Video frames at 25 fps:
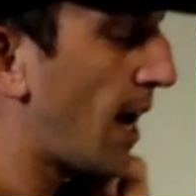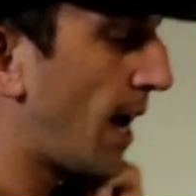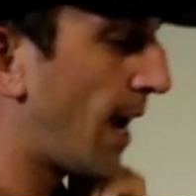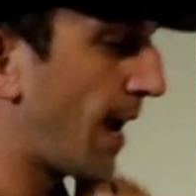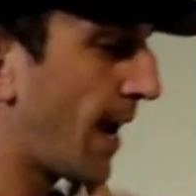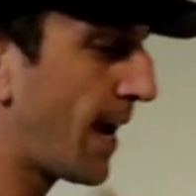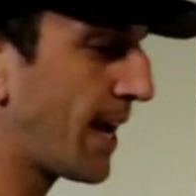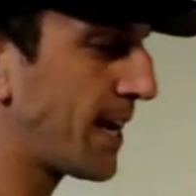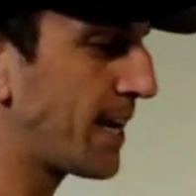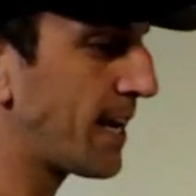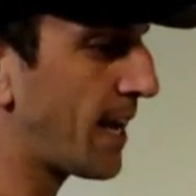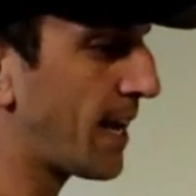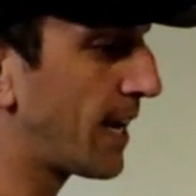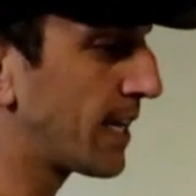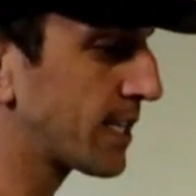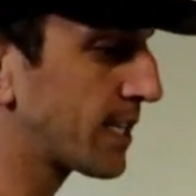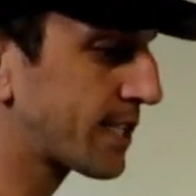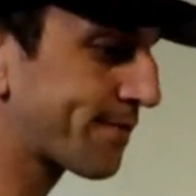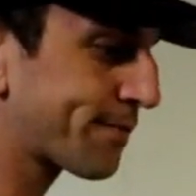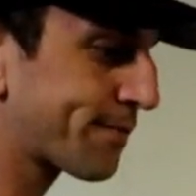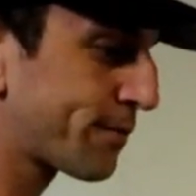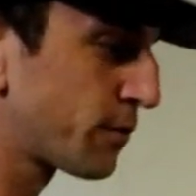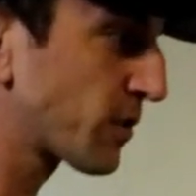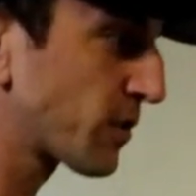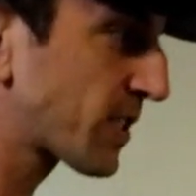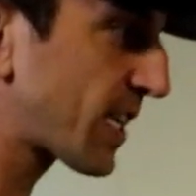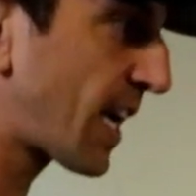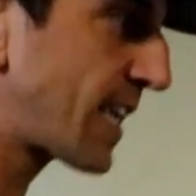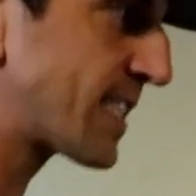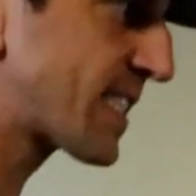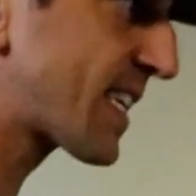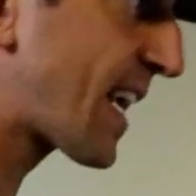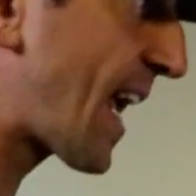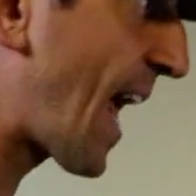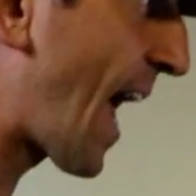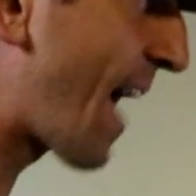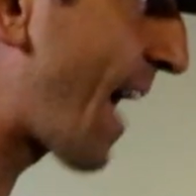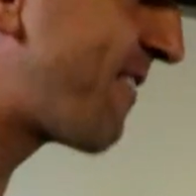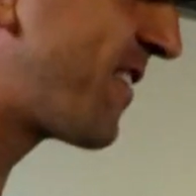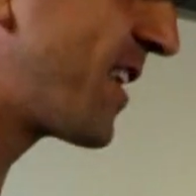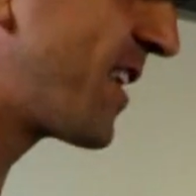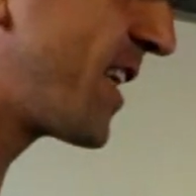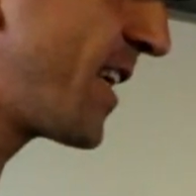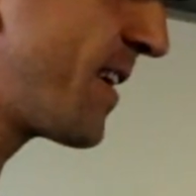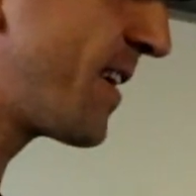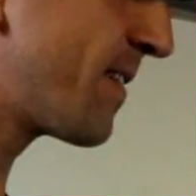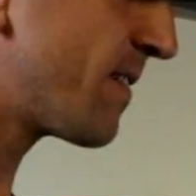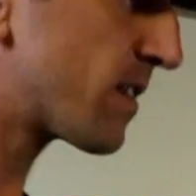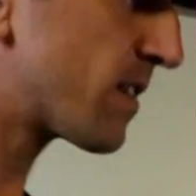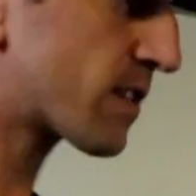And it's a full-size
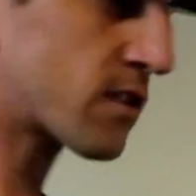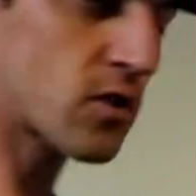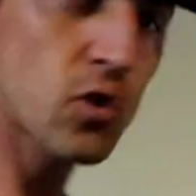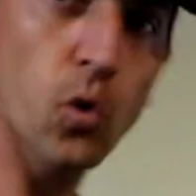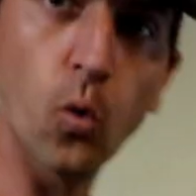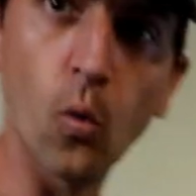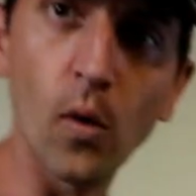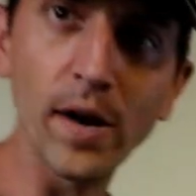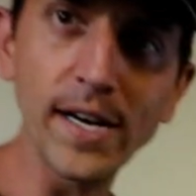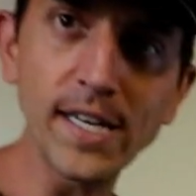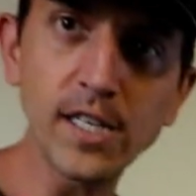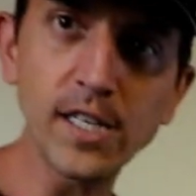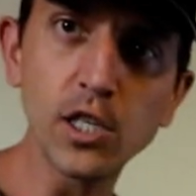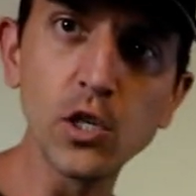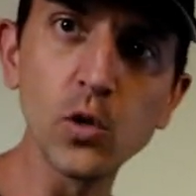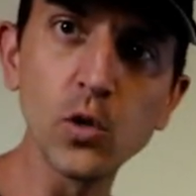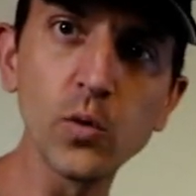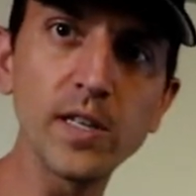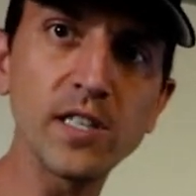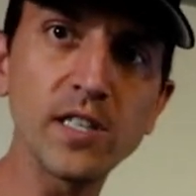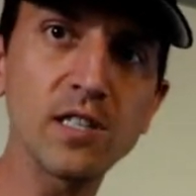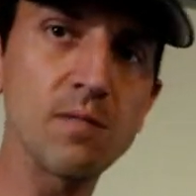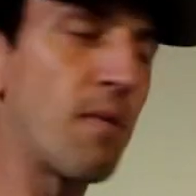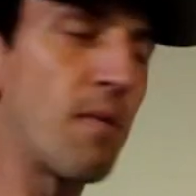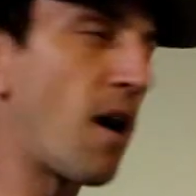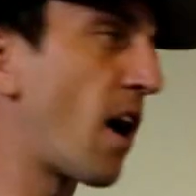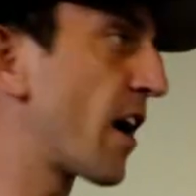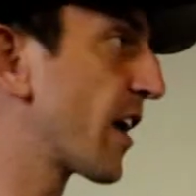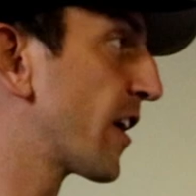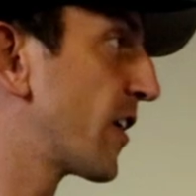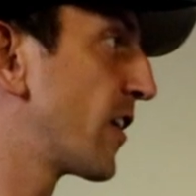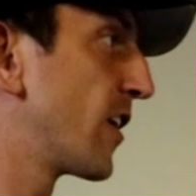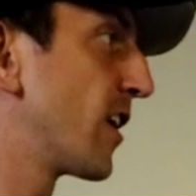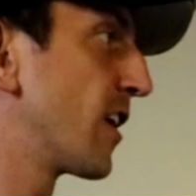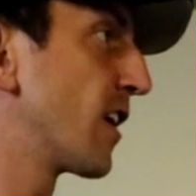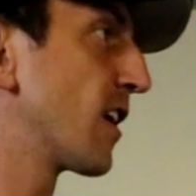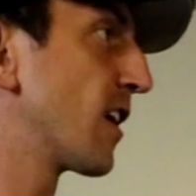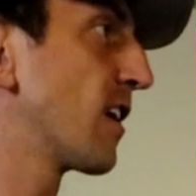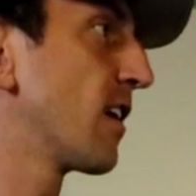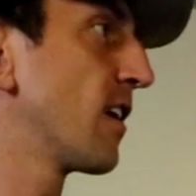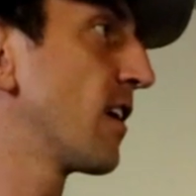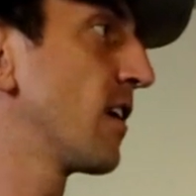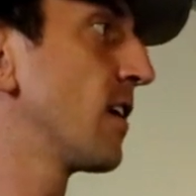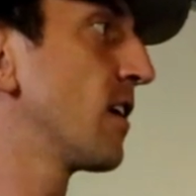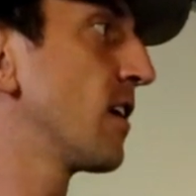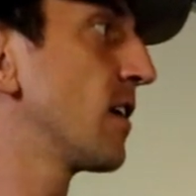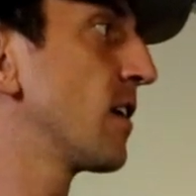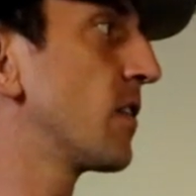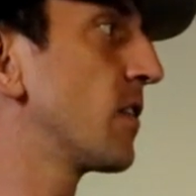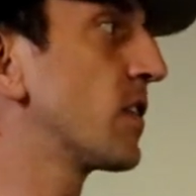cabinet, 22-inch monitor.
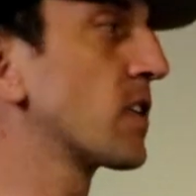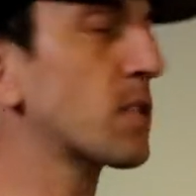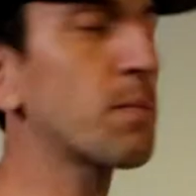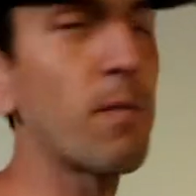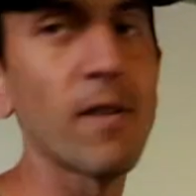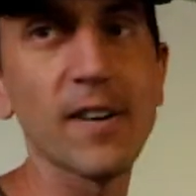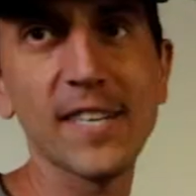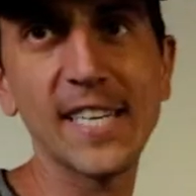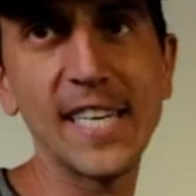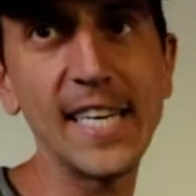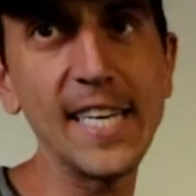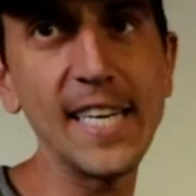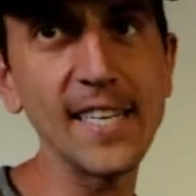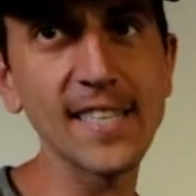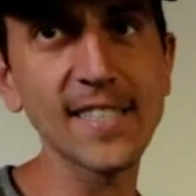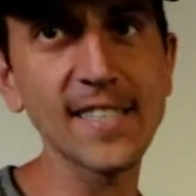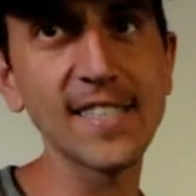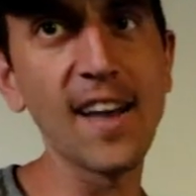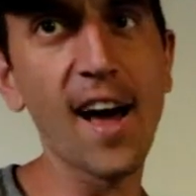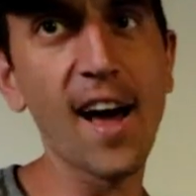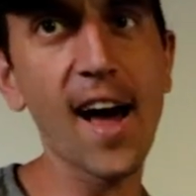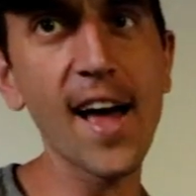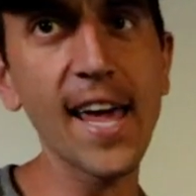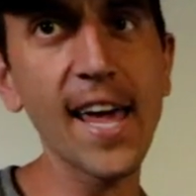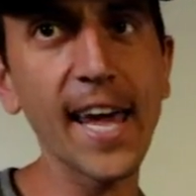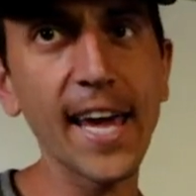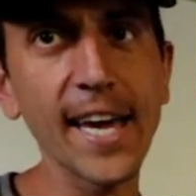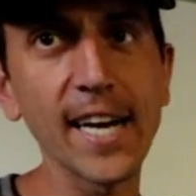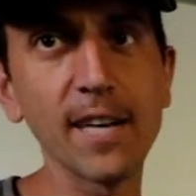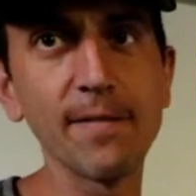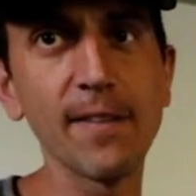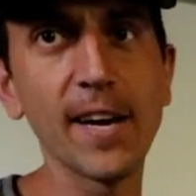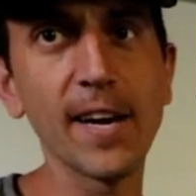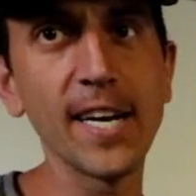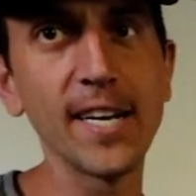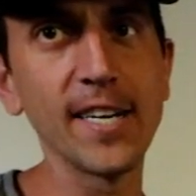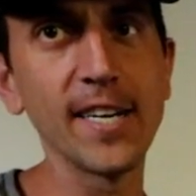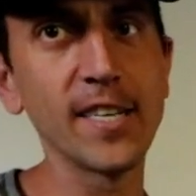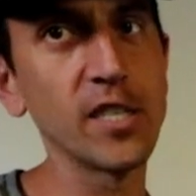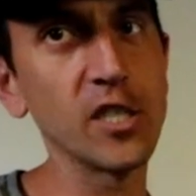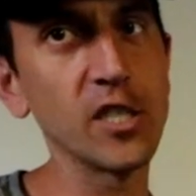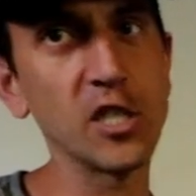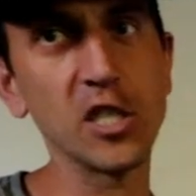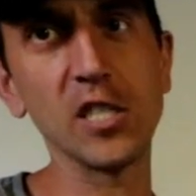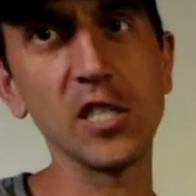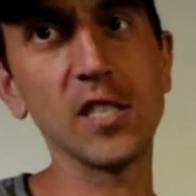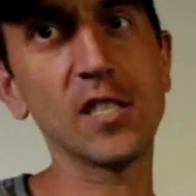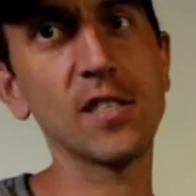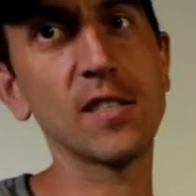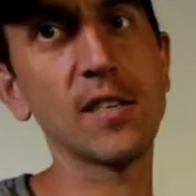This marquee is not animated, it
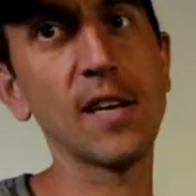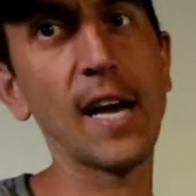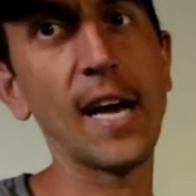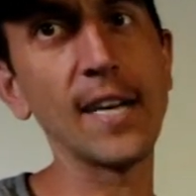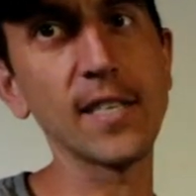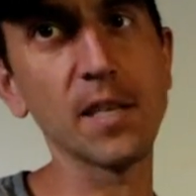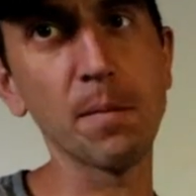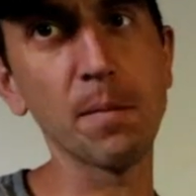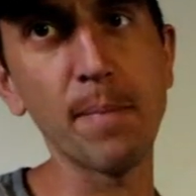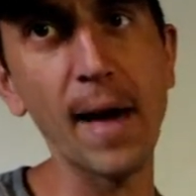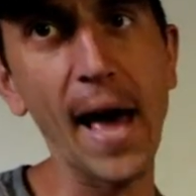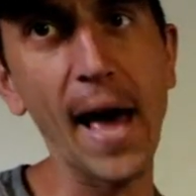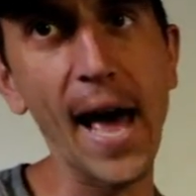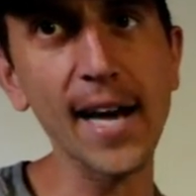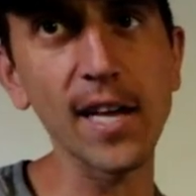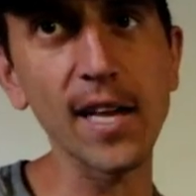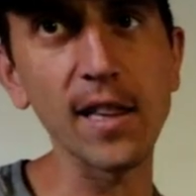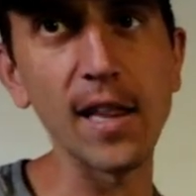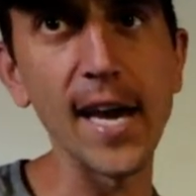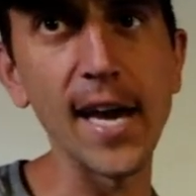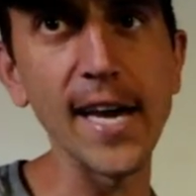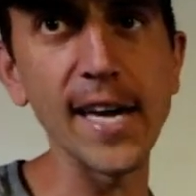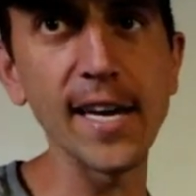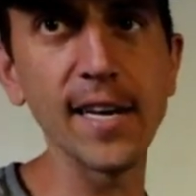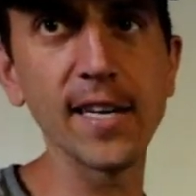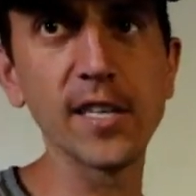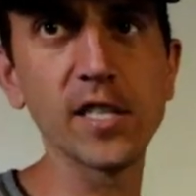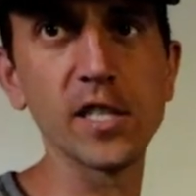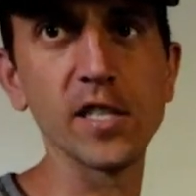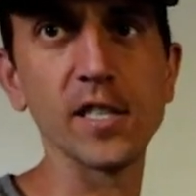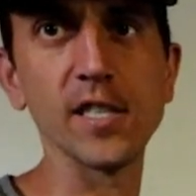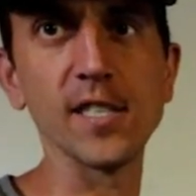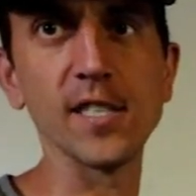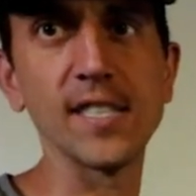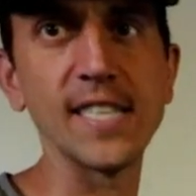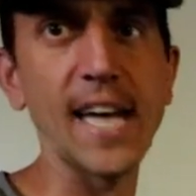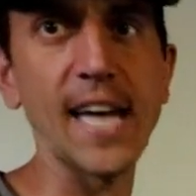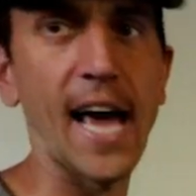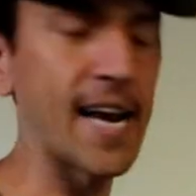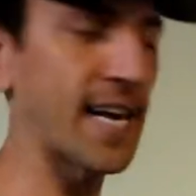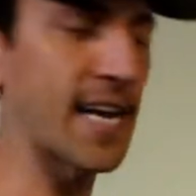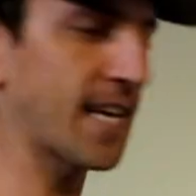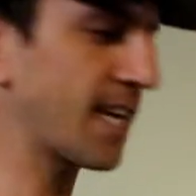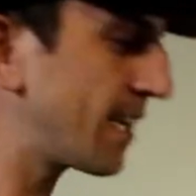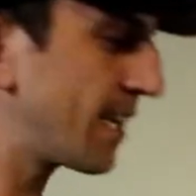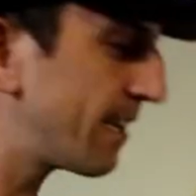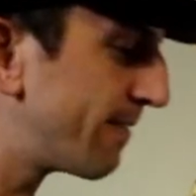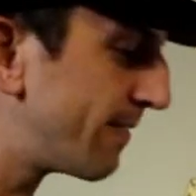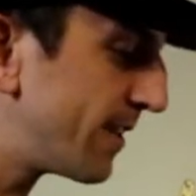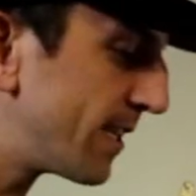just has a backlight. It's just a
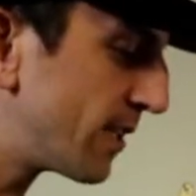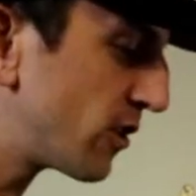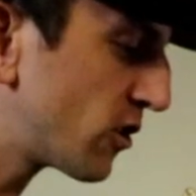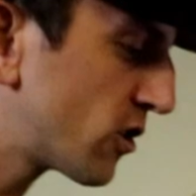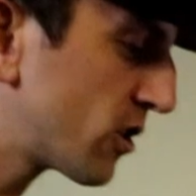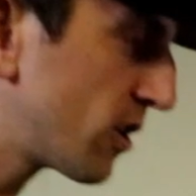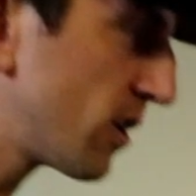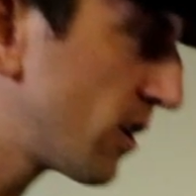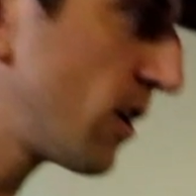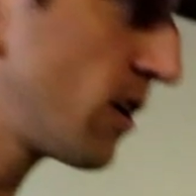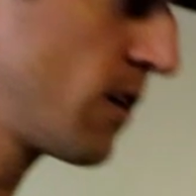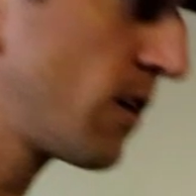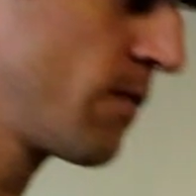static image.